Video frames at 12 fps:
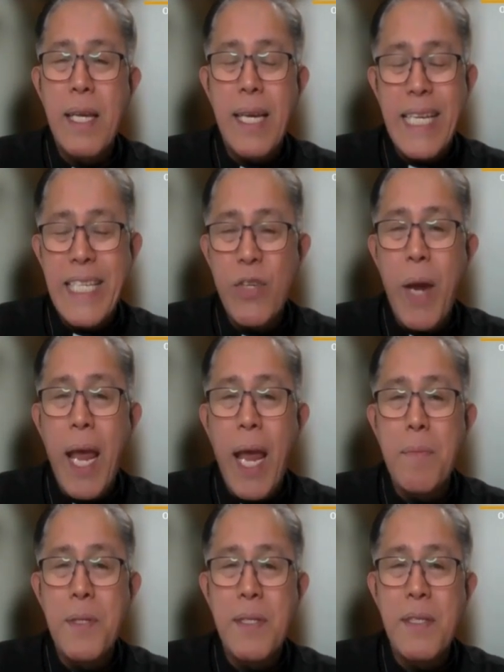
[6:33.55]
the
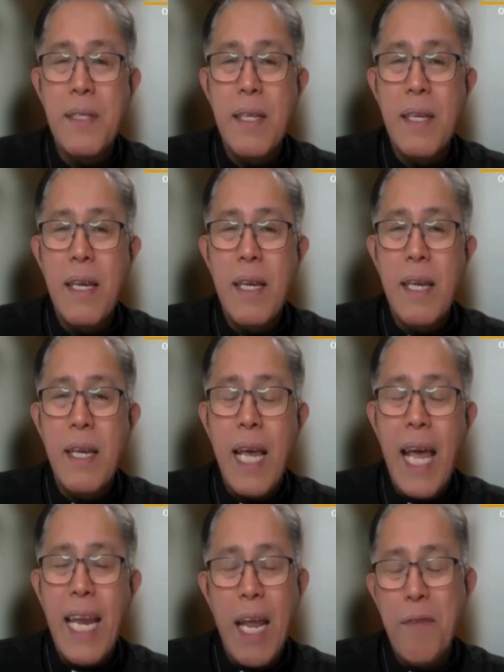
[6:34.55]
scribes
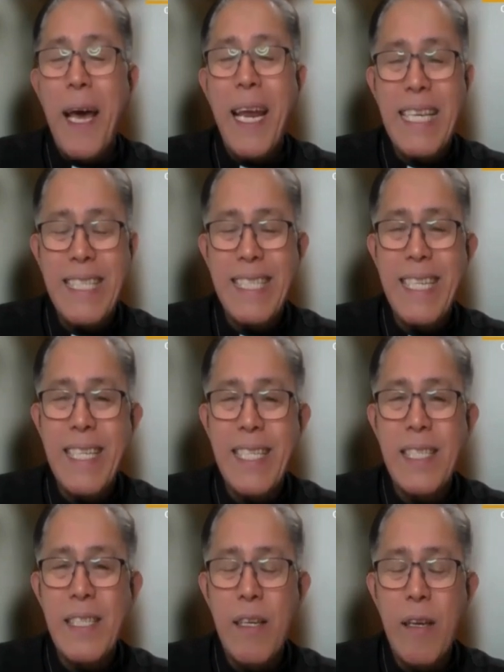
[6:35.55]
and the
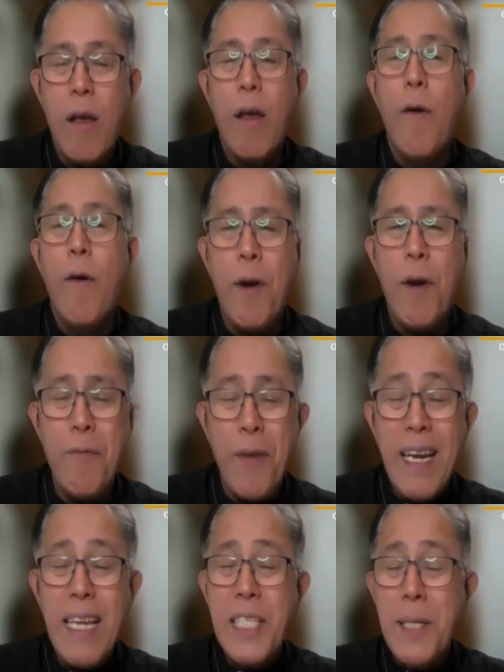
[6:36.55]
Pharisees, for a
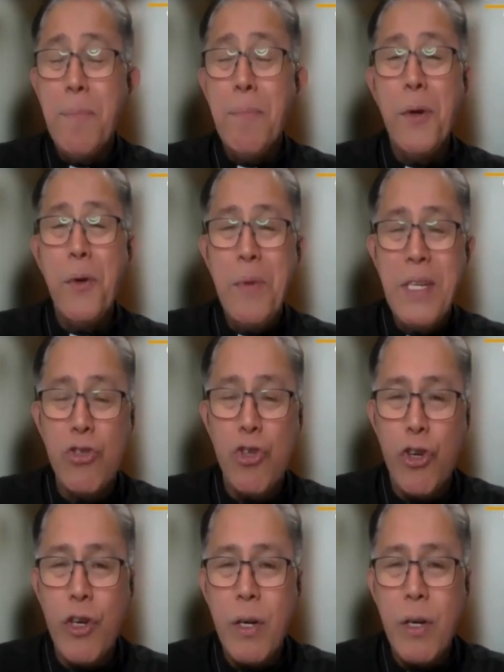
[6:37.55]
very simple
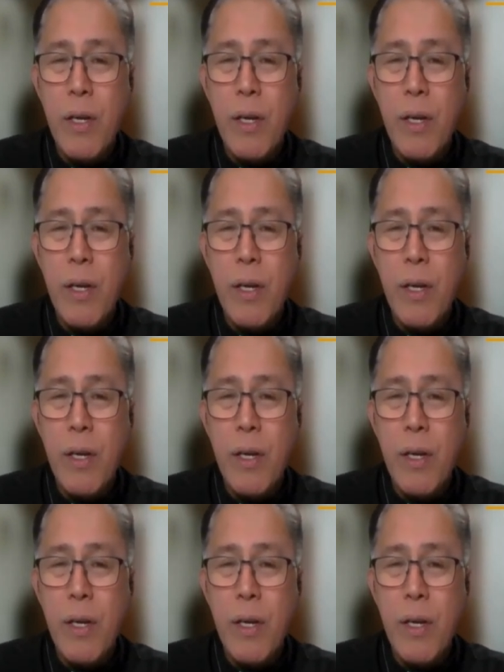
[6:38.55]
reason